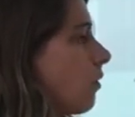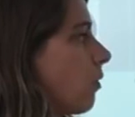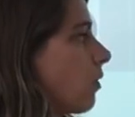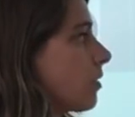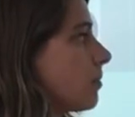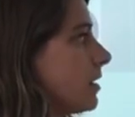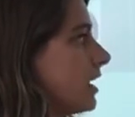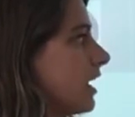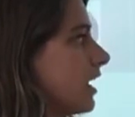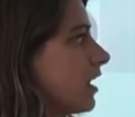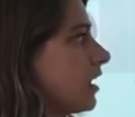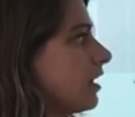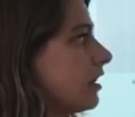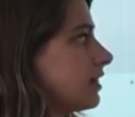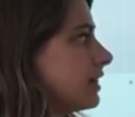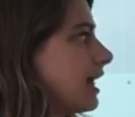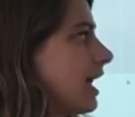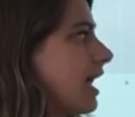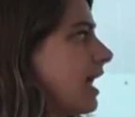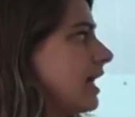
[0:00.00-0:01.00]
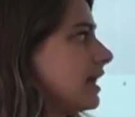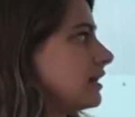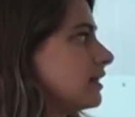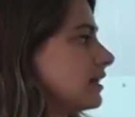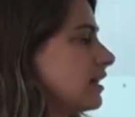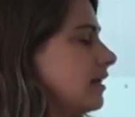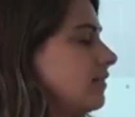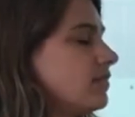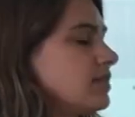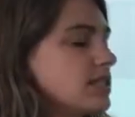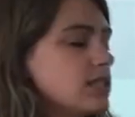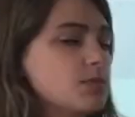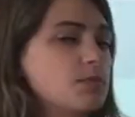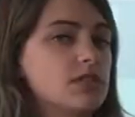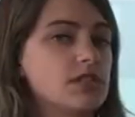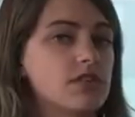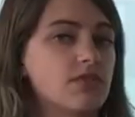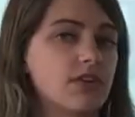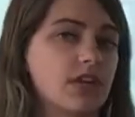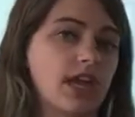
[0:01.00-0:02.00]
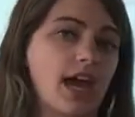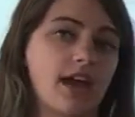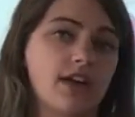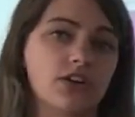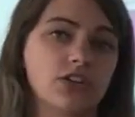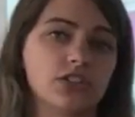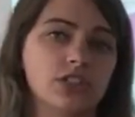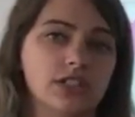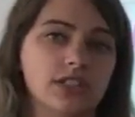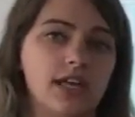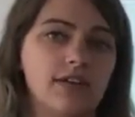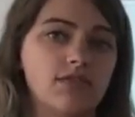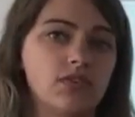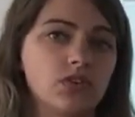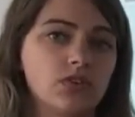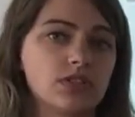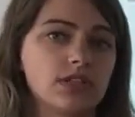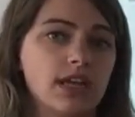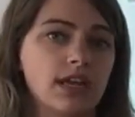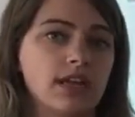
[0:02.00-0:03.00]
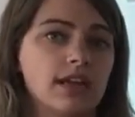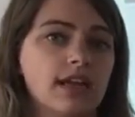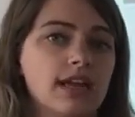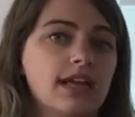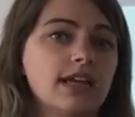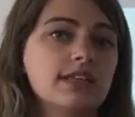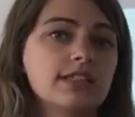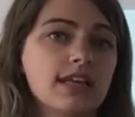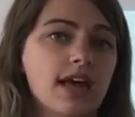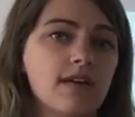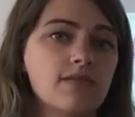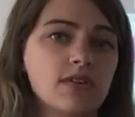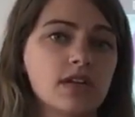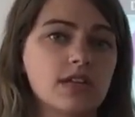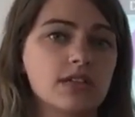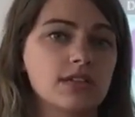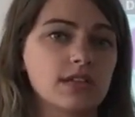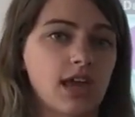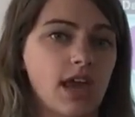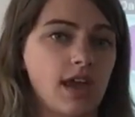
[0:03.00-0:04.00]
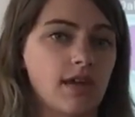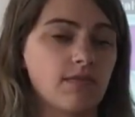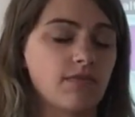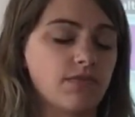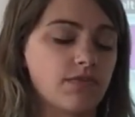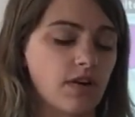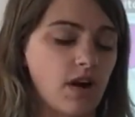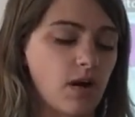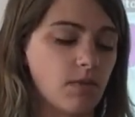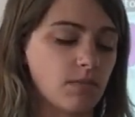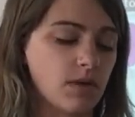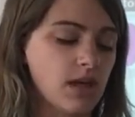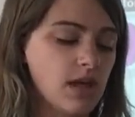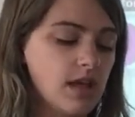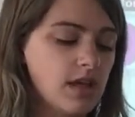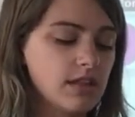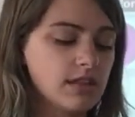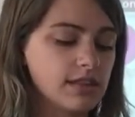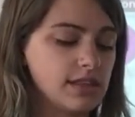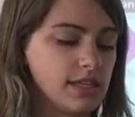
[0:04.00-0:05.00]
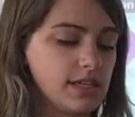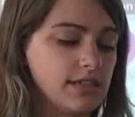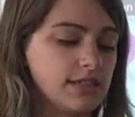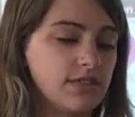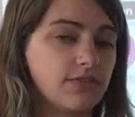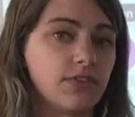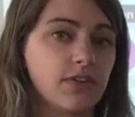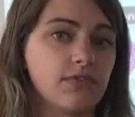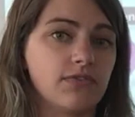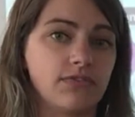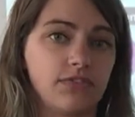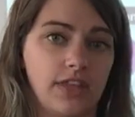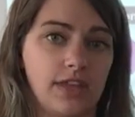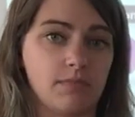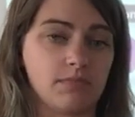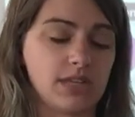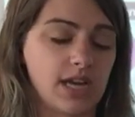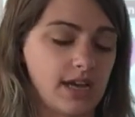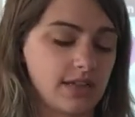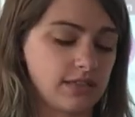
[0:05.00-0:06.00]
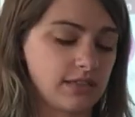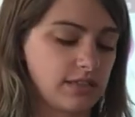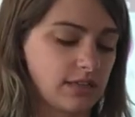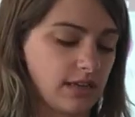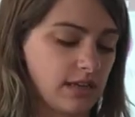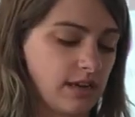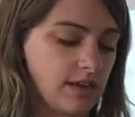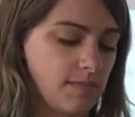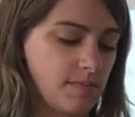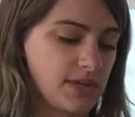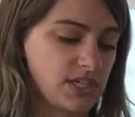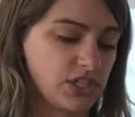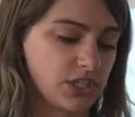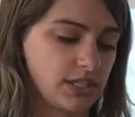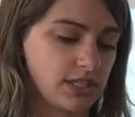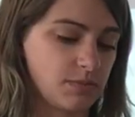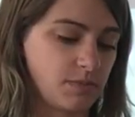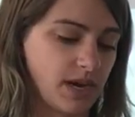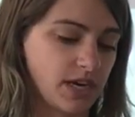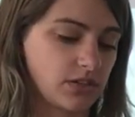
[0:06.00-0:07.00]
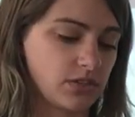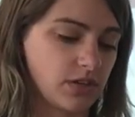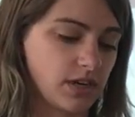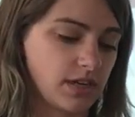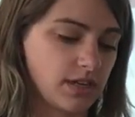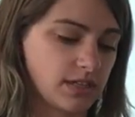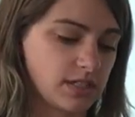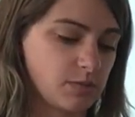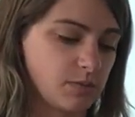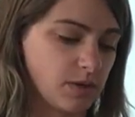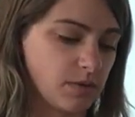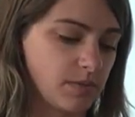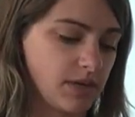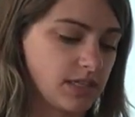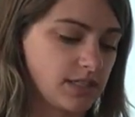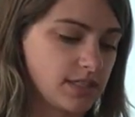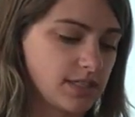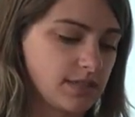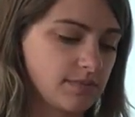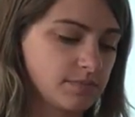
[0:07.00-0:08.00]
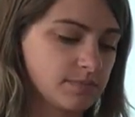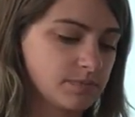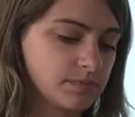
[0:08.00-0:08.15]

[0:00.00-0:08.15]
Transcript: orbiting, they live in specific energy levels. And his evidence came from the different flame test and emission spectra experiments.